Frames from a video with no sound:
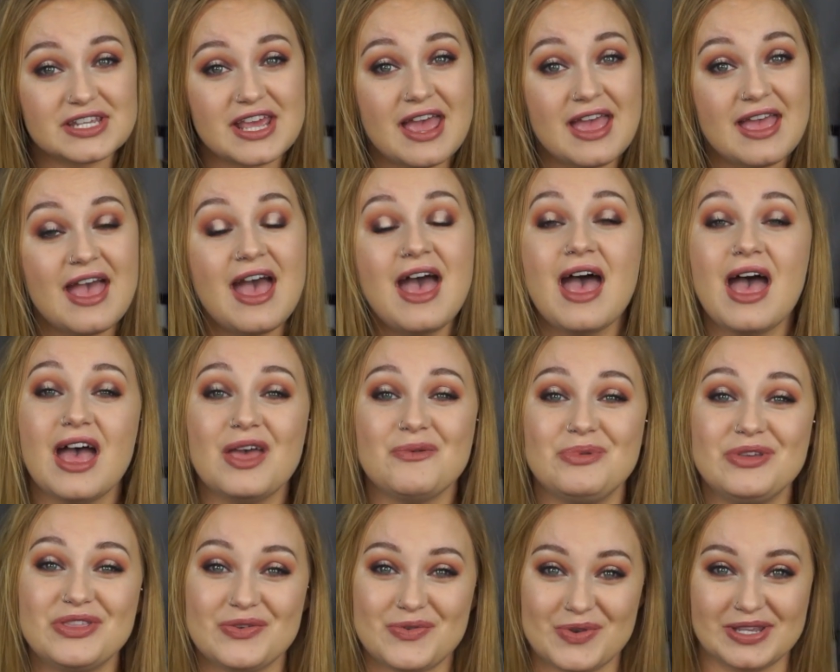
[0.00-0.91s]
day
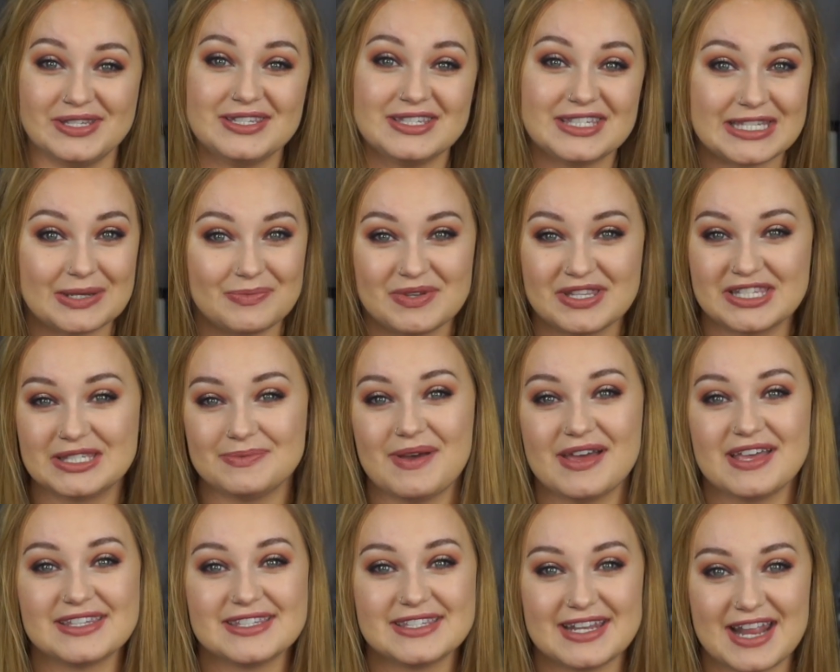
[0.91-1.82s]
and be the reason someone smiles